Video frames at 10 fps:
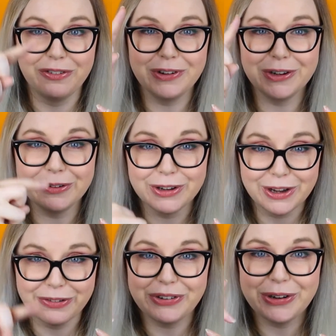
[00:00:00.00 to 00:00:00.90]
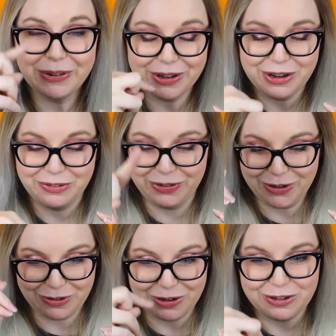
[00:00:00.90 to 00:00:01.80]
food, food,
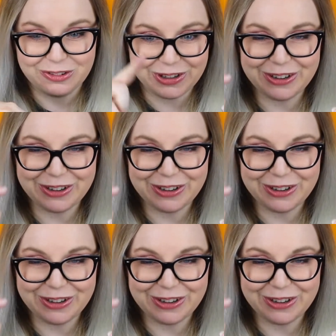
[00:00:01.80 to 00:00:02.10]
food, food.